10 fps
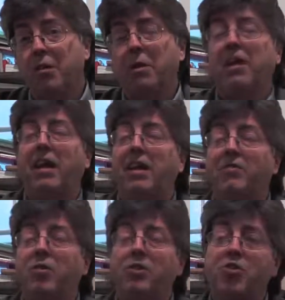I mean, and I've
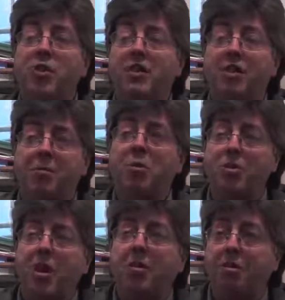got to stress that the
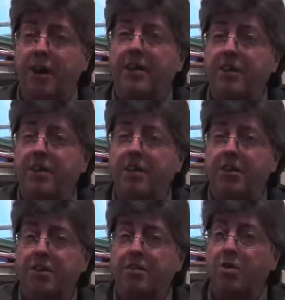books are thrillers.
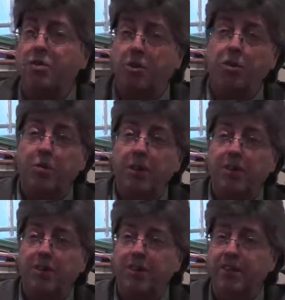They're not
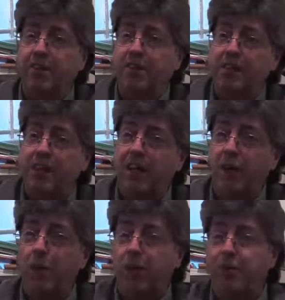documentaries in any
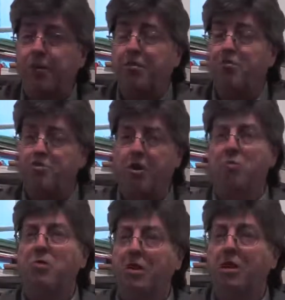way, although they're
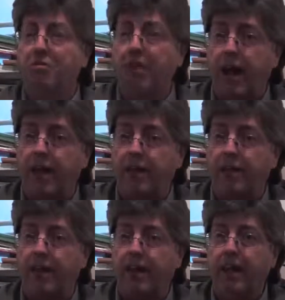grounded in reality